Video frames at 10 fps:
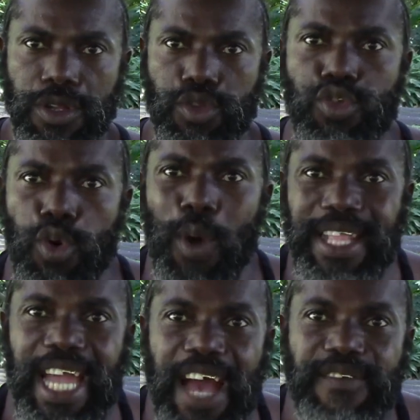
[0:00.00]
to do
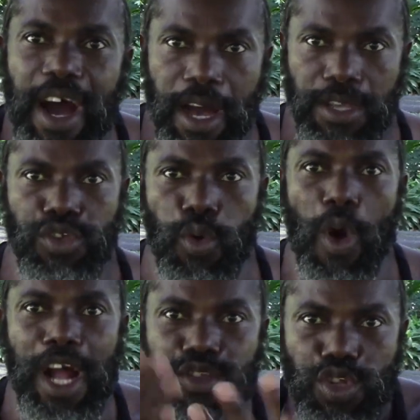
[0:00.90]
whatever you
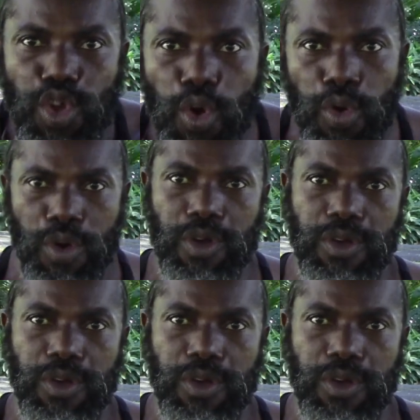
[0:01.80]
want to do?